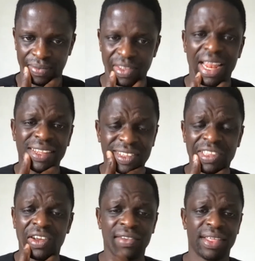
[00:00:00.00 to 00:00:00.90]
So that is the
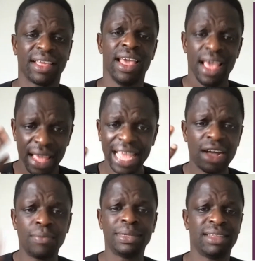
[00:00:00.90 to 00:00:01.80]
third thing,
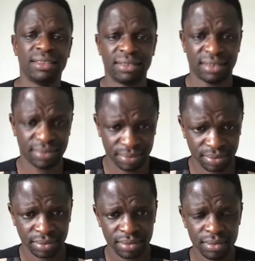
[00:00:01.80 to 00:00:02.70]
incompetence
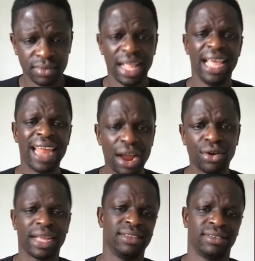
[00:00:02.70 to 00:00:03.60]
and
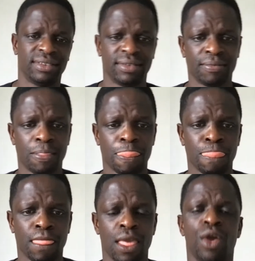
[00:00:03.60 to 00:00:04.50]
arrogance.
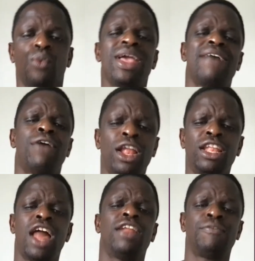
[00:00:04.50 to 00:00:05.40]
We have a
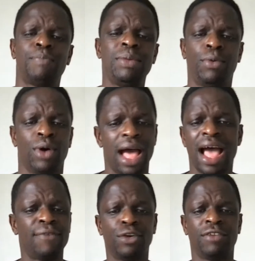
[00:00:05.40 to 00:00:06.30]
lot of people. I
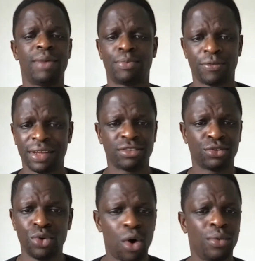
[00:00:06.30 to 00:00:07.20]
have one of my
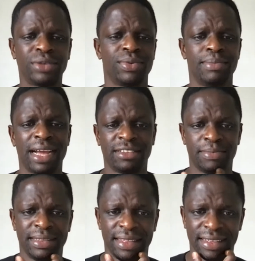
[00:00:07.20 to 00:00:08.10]
professors who always
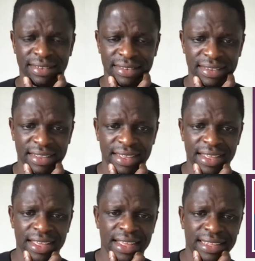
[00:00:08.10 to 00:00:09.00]
reminds me this,
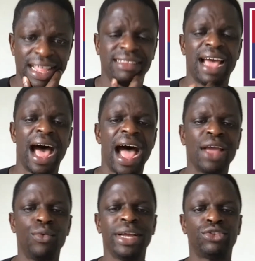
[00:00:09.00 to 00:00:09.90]
that the
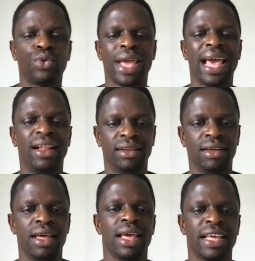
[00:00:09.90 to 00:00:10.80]
highway to
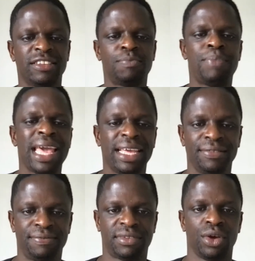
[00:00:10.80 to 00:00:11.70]
hell is
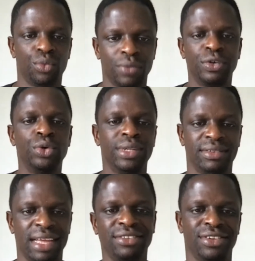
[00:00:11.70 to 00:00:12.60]
paved with good
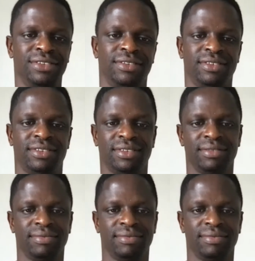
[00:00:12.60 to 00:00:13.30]
intentions.